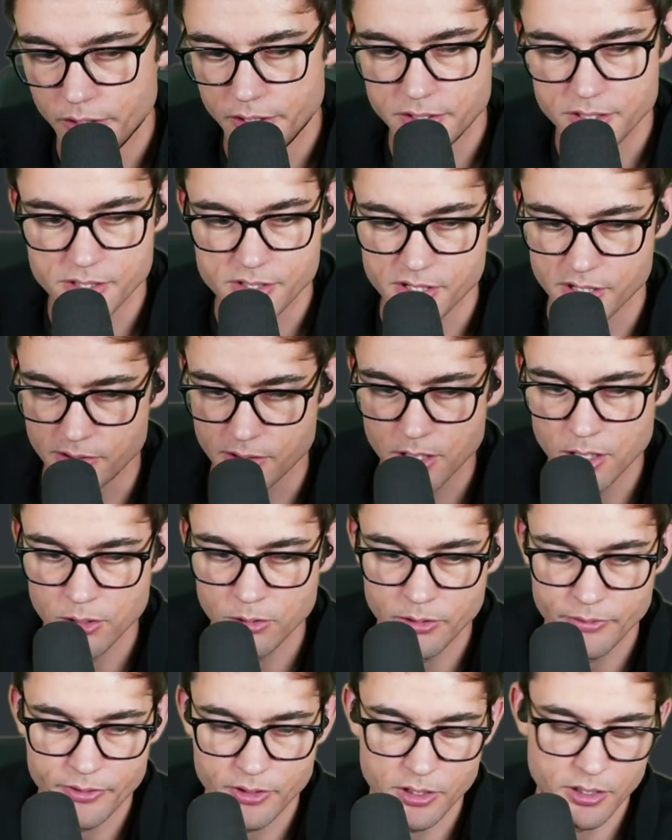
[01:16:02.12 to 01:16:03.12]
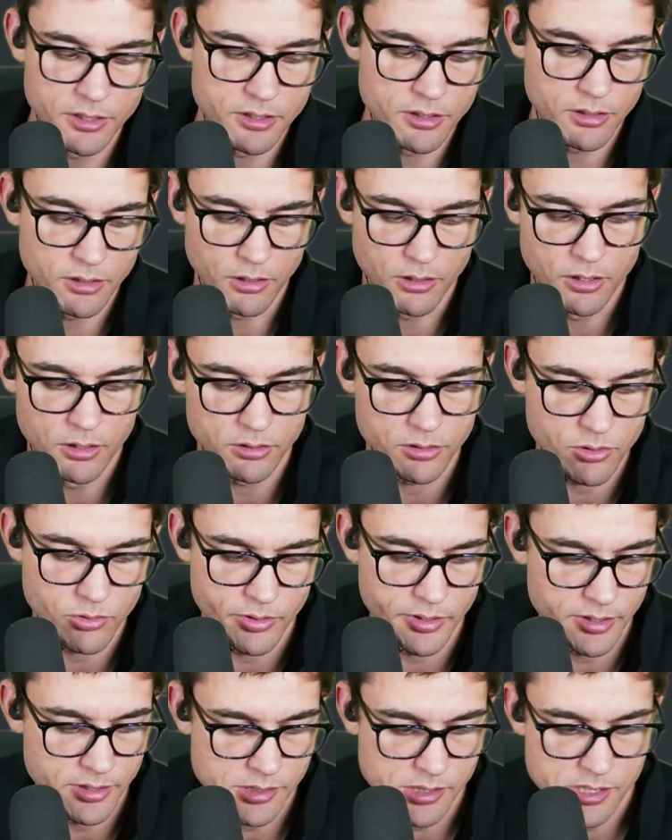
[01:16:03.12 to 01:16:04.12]
to zero if you're into
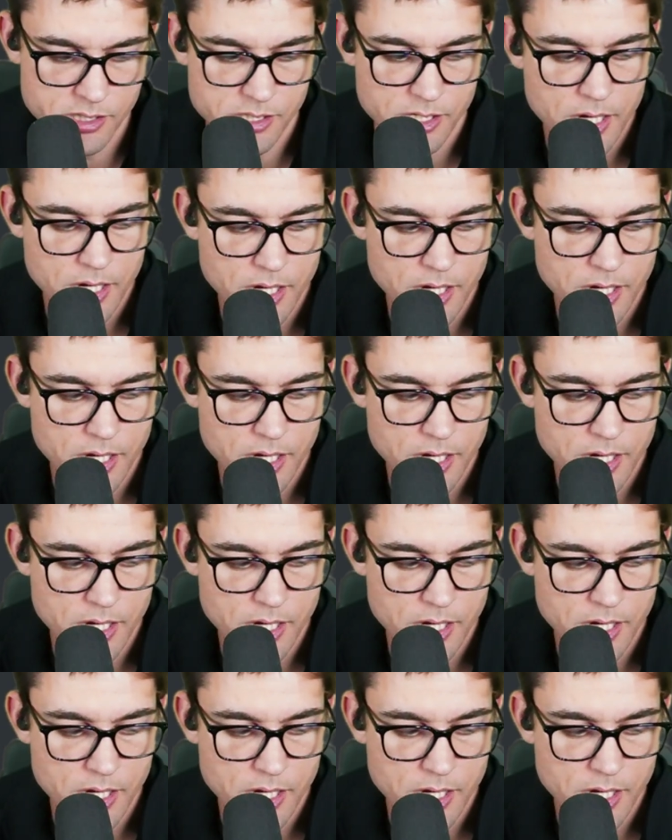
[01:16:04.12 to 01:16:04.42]
altcoins.